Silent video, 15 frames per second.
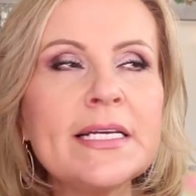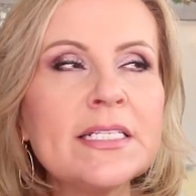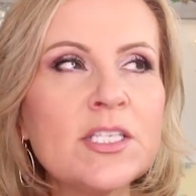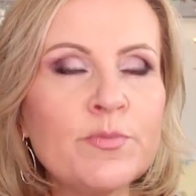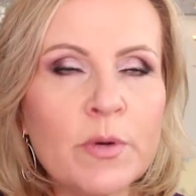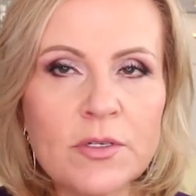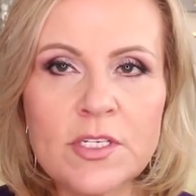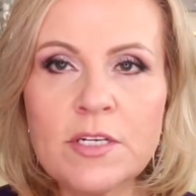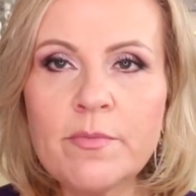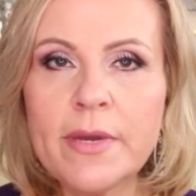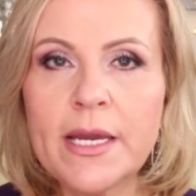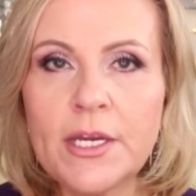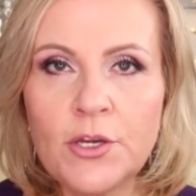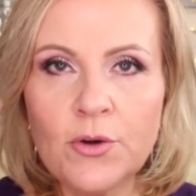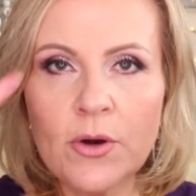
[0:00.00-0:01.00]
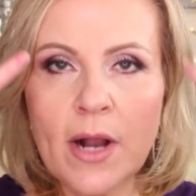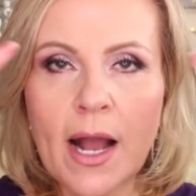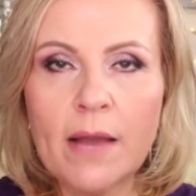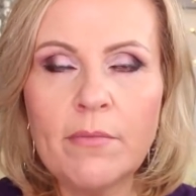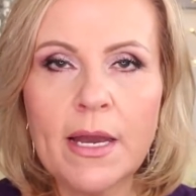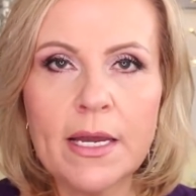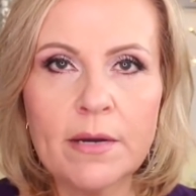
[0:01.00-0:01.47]
It's supposed to make your
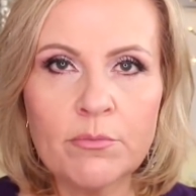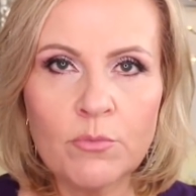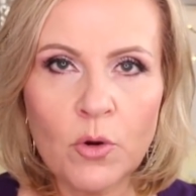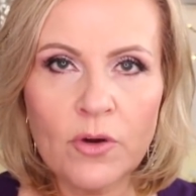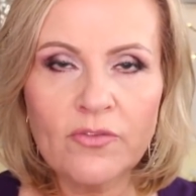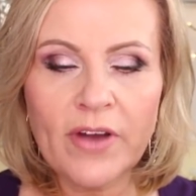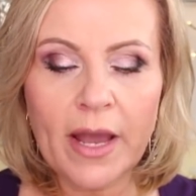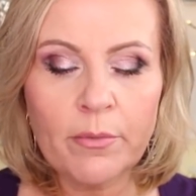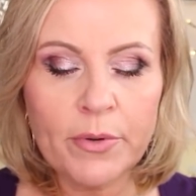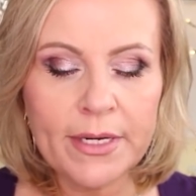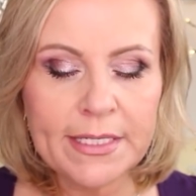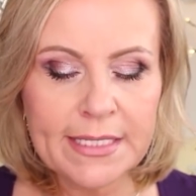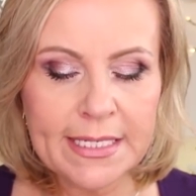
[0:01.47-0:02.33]
eye makeup more vibrant.